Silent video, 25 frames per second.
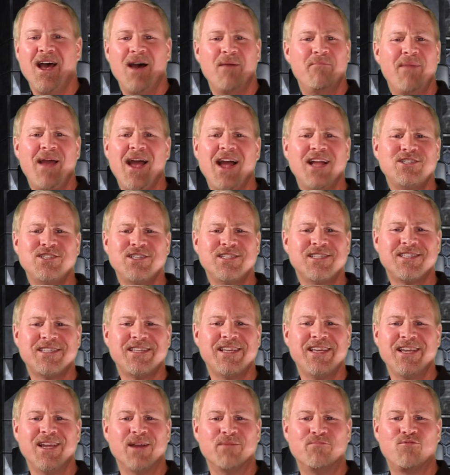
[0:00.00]
Imagine
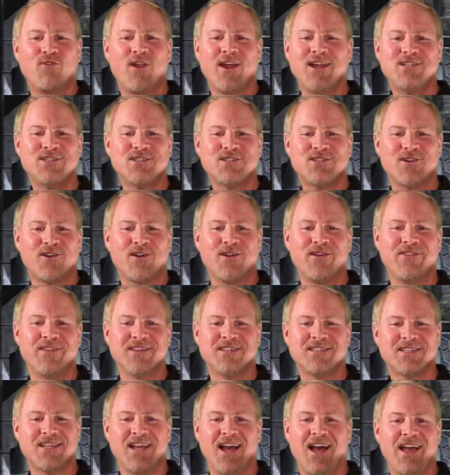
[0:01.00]
seeing a bright star in the
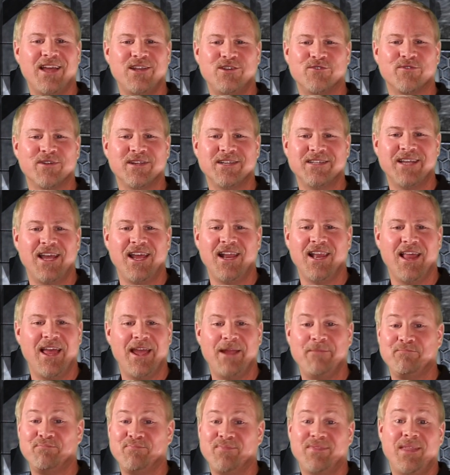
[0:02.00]
sky during
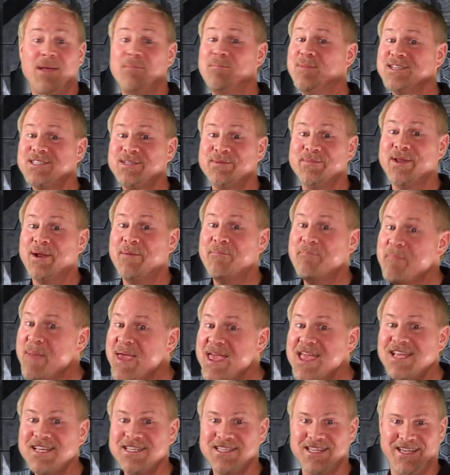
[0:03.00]
daylight. That must have been
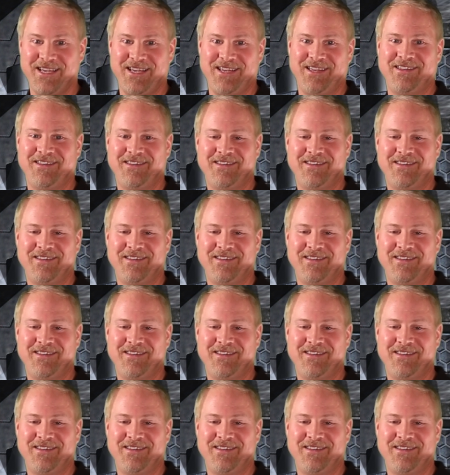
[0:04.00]
amazing.